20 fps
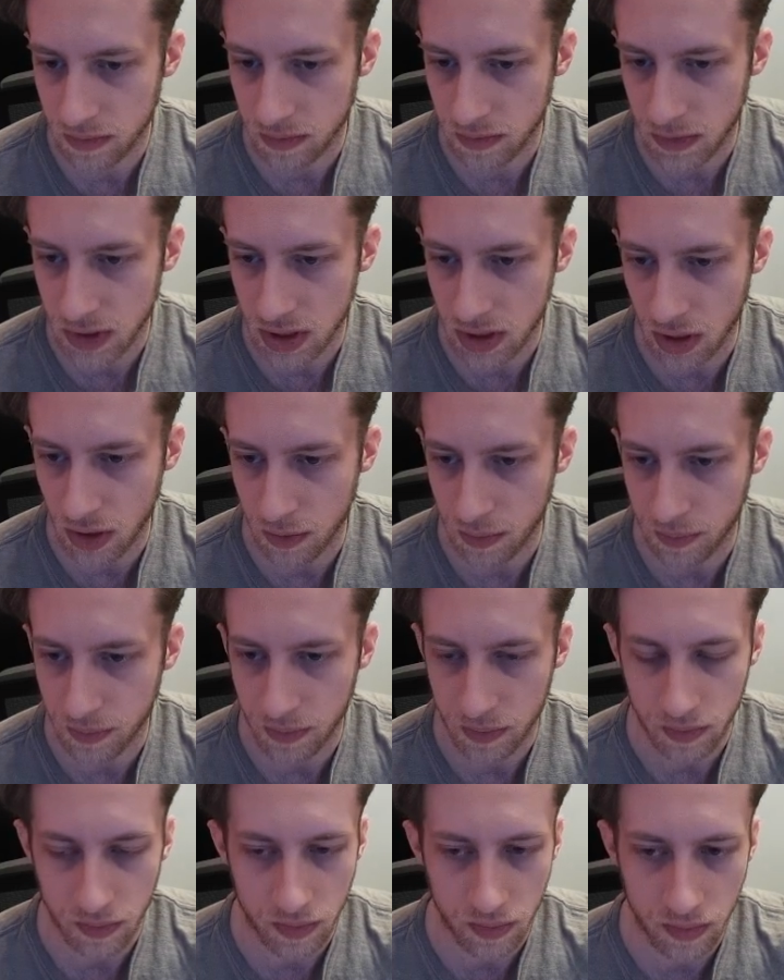so
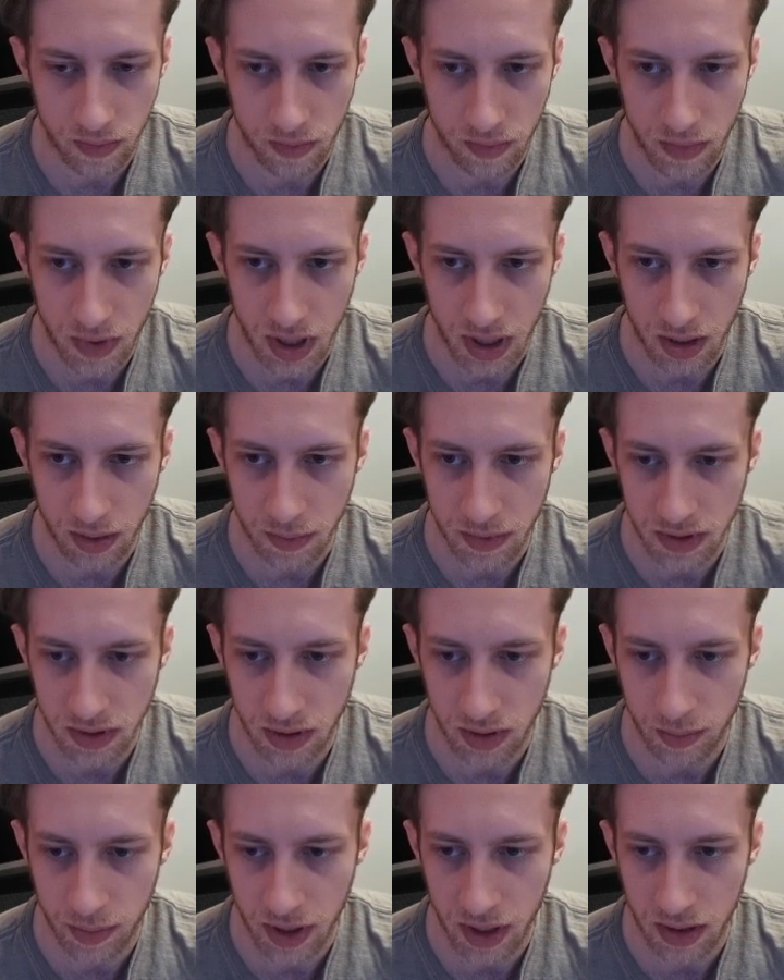I think I'm just
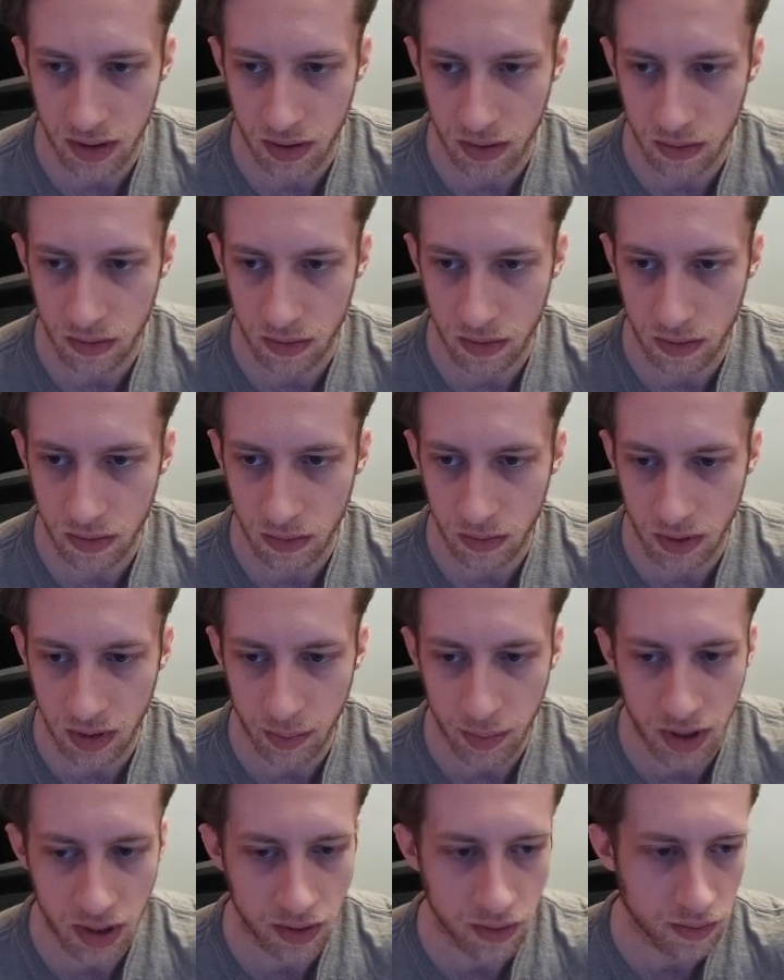gonna bet really
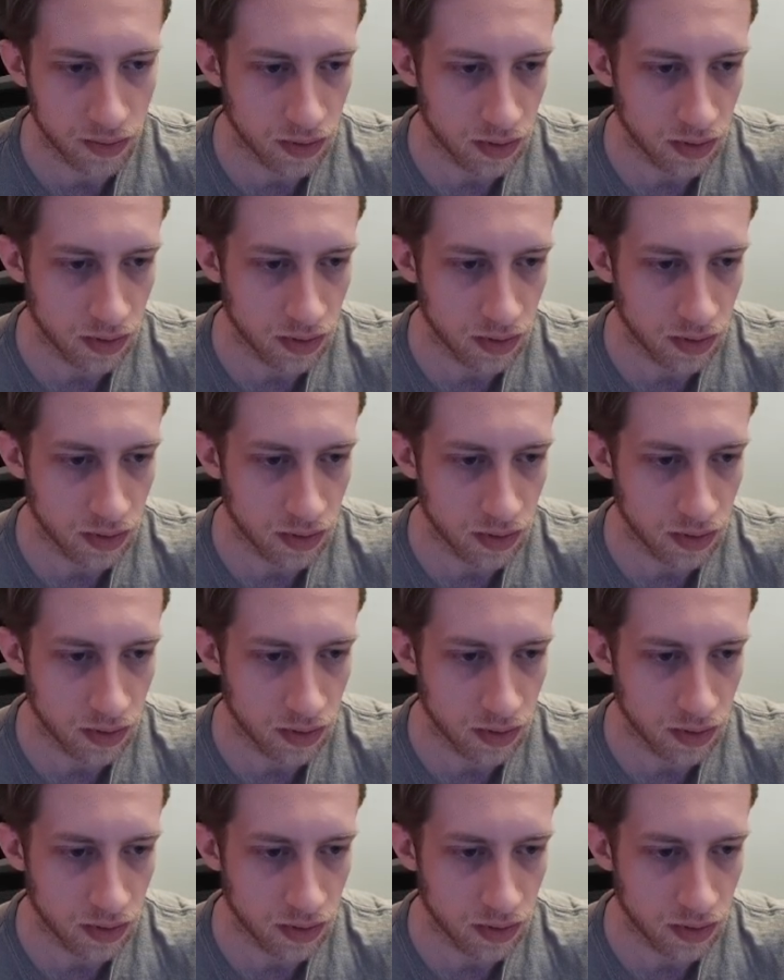big.